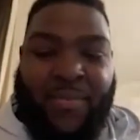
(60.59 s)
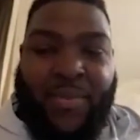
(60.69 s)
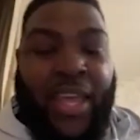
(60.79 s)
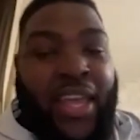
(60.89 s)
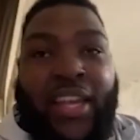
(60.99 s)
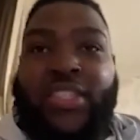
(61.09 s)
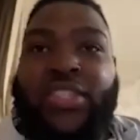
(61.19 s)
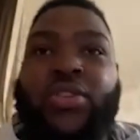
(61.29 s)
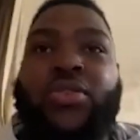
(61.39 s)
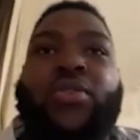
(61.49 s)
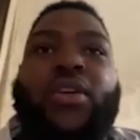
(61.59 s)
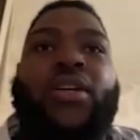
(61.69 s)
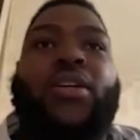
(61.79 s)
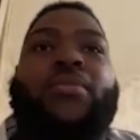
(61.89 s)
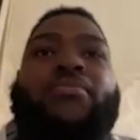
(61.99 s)
At
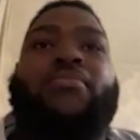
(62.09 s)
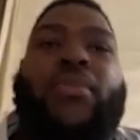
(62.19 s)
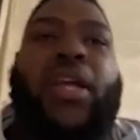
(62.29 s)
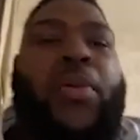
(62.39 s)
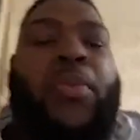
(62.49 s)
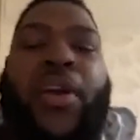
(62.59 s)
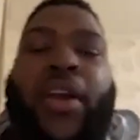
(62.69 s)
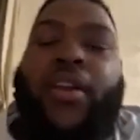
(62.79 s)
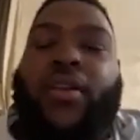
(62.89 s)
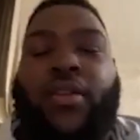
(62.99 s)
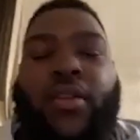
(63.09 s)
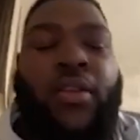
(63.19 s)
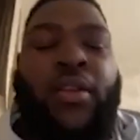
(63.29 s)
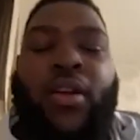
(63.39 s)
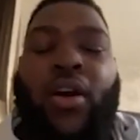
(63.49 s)
LSU, they prepared
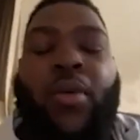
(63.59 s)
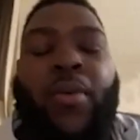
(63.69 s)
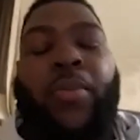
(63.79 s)
all my